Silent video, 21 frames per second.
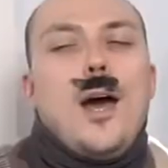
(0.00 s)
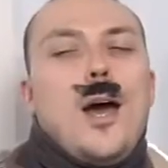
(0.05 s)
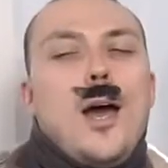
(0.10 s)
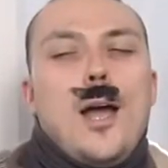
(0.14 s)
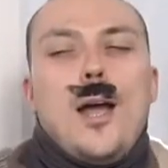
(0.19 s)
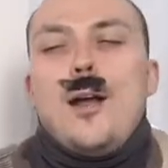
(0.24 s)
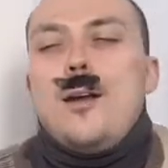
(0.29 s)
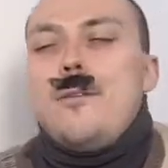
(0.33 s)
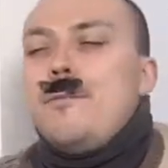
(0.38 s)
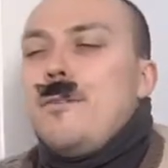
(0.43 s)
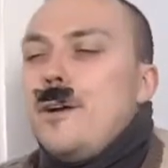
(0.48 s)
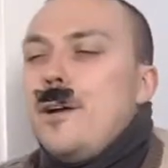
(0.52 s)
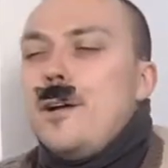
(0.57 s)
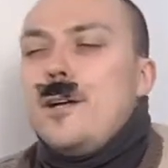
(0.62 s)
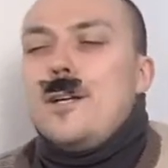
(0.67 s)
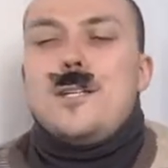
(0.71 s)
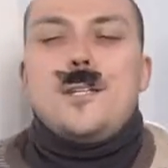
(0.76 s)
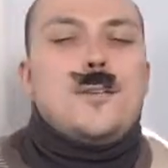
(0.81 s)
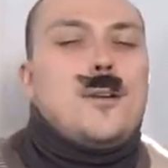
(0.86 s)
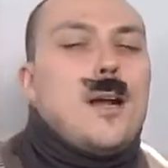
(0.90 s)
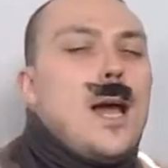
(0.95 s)

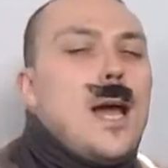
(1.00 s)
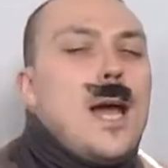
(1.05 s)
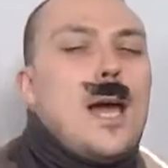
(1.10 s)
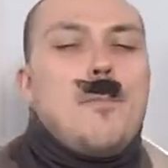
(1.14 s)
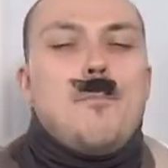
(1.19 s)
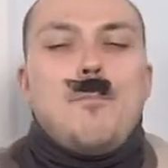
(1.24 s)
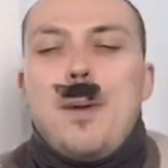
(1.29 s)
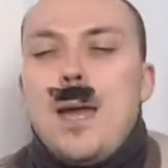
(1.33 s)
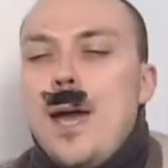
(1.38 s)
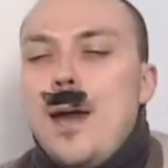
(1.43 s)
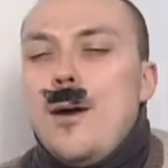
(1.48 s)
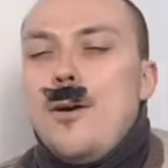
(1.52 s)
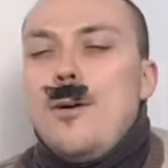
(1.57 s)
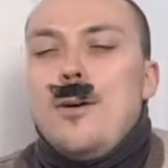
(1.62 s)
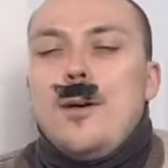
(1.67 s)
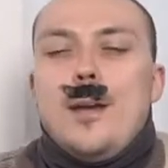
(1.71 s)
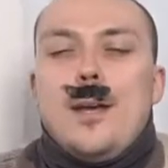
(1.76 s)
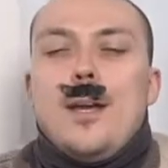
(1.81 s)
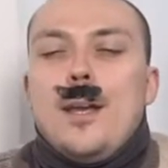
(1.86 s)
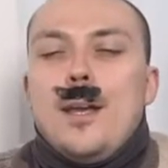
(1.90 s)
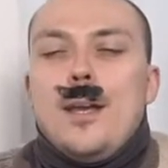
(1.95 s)
Harvard
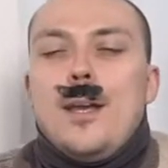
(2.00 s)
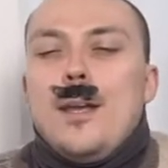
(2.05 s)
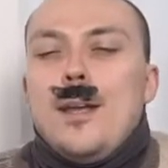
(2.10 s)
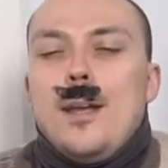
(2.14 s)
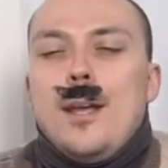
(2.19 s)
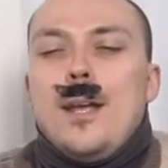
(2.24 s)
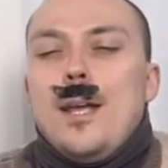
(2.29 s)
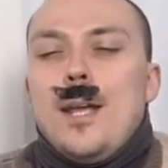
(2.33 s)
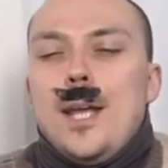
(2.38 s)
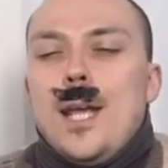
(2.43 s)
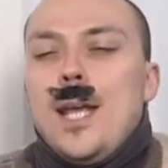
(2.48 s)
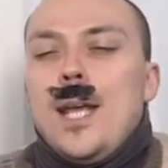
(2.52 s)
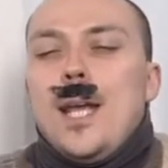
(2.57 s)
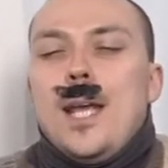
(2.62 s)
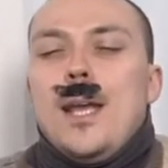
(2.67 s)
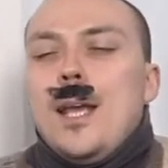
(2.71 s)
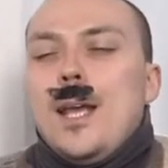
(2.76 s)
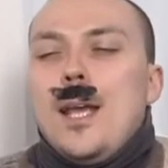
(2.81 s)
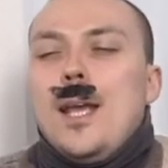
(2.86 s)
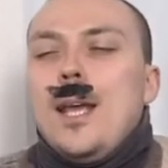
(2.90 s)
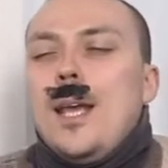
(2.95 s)
dropout.
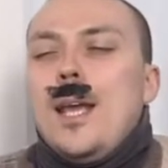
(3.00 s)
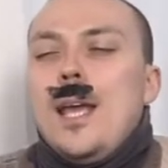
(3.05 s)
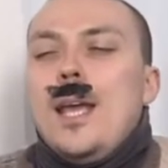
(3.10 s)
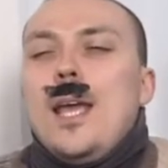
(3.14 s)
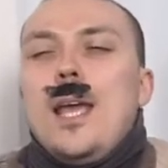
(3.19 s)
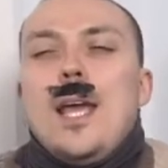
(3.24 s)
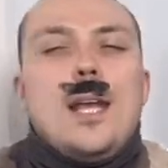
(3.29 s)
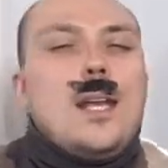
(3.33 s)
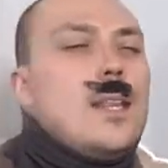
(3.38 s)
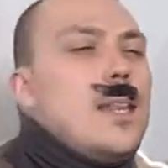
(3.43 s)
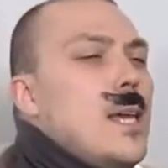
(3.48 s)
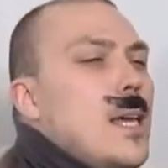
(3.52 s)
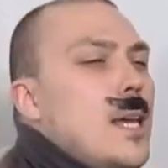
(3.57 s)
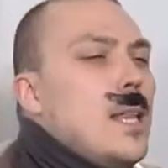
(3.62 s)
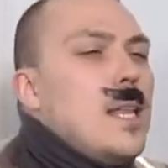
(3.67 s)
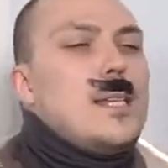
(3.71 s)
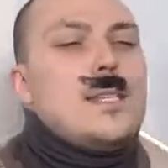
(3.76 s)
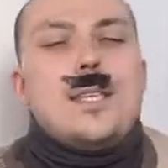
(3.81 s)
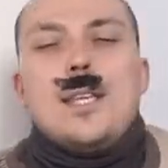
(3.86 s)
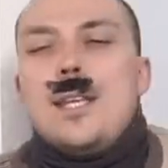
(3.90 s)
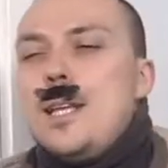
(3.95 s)
Anything
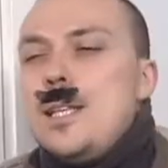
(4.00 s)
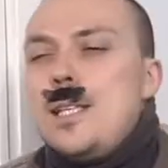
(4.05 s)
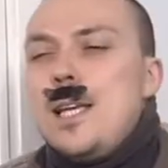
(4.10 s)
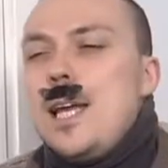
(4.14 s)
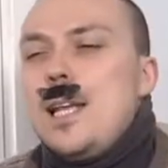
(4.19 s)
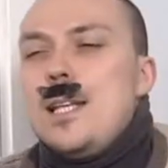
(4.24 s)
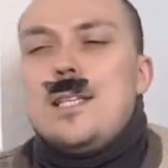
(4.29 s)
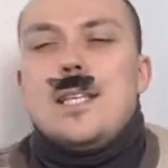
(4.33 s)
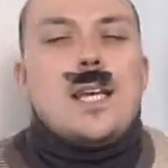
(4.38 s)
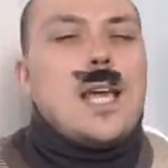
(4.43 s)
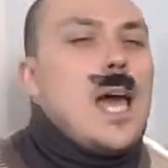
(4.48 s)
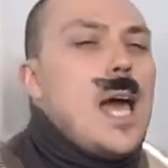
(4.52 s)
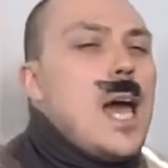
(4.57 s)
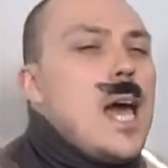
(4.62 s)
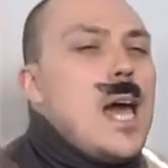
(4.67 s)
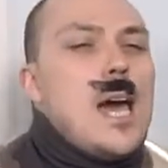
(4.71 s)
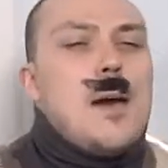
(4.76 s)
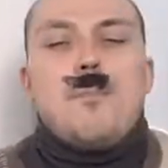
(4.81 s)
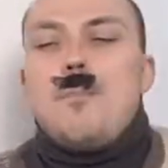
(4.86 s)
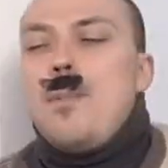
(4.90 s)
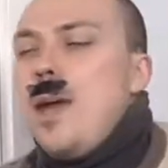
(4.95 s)
less than a ten's a
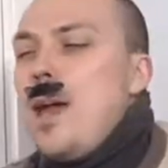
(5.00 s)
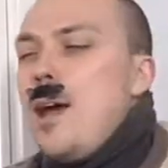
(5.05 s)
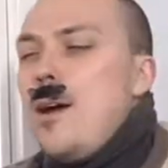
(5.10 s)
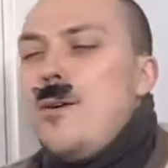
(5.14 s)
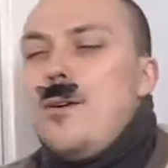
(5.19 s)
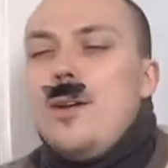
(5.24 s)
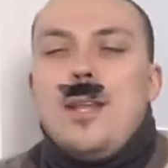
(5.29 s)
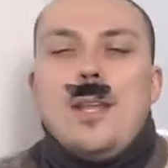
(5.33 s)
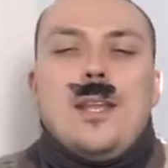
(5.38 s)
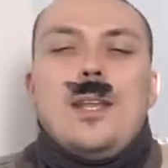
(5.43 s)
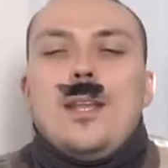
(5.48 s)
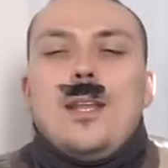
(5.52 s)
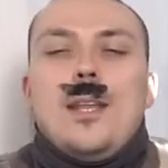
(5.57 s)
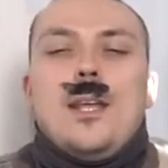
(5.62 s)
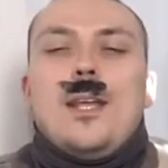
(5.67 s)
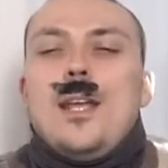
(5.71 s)
cop out.